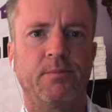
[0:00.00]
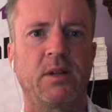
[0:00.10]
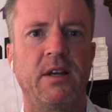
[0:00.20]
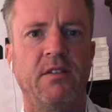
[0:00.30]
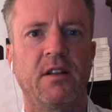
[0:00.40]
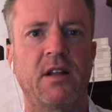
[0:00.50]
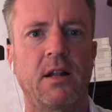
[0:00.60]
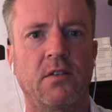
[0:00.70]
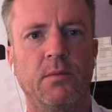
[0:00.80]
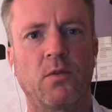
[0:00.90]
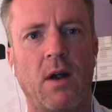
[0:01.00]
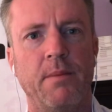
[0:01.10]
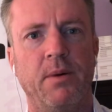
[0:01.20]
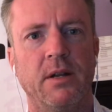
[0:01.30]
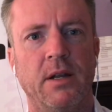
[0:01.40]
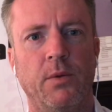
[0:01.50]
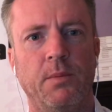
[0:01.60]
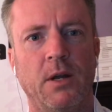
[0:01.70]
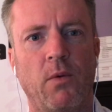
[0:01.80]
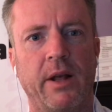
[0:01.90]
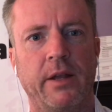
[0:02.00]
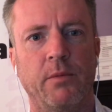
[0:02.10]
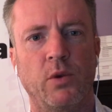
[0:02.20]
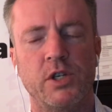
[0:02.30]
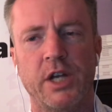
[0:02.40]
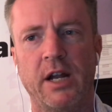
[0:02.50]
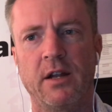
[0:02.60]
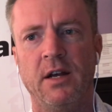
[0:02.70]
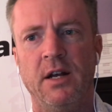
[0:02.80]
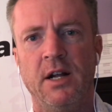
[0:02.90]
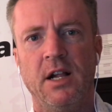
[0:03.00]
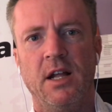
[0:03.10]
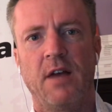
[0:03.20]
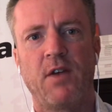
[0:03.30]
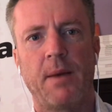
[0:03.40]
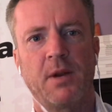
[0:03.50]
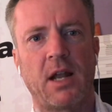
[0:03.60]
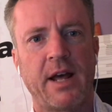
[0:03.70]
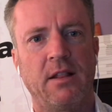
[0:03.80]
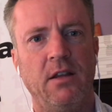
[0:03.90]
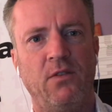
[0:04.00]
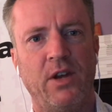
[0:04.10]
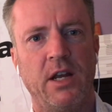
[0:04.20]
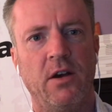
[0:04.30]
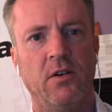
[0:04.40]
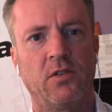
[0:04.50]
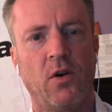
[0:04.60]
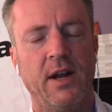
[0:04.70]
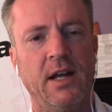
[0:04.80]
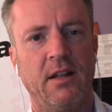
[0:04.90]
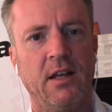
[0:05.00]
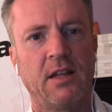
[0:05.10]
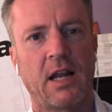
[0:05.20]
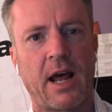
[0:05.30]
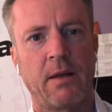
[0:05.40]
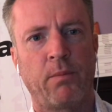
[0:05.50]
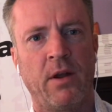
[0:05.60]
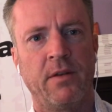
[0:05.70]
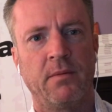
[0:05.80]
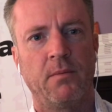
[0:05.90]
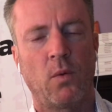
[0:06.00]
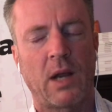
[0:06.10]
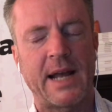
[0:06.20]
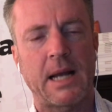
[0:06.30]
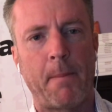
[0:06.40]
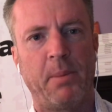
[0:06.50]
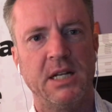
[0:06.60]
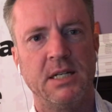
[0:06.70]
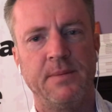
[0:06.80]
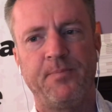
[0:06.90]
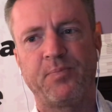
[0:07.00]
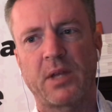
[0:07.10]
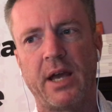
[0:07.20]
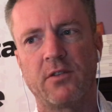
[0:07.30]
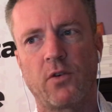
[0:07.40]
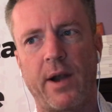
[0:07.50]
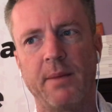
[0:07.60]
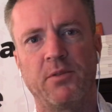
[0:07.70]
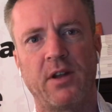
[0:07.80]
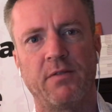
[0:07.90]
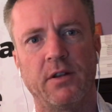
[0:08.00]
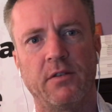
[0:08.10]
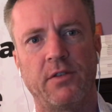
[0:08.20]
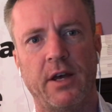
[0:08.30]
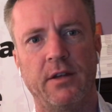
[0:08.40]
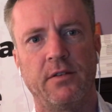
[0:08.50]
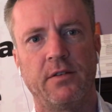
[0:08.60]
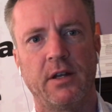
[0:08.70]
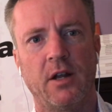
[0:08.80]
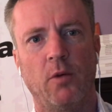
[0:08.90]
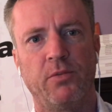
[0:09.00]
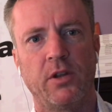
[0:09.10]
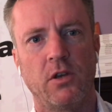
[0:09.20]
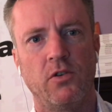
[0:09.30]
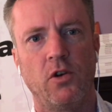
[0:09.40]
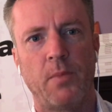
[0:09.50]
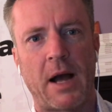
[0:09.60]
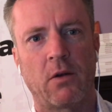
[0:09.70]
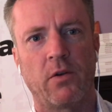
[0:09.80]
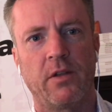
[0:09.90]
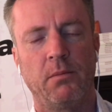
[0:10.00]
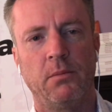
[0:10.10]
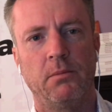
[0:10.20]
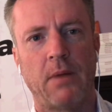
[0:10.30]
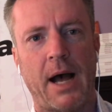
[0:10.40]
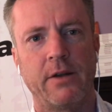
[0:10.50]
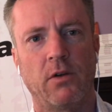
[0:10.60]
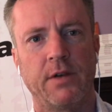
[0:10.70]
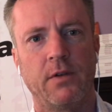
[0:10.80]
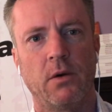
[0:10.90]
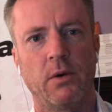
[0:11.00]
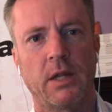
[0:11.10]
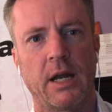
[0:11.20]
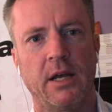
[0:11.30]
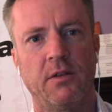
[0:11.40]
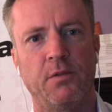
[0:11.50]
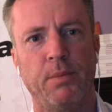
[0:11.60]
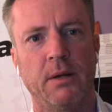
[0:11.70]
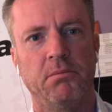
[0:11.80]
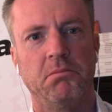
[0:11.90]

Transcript: please hit that subscribe button. It would be greatly appreciated. If you happen to like these videos, go ahead and hit that like, brother, like button. As Graham Stephan says, it helps the YouTube algorithm. I don't even know what that is, but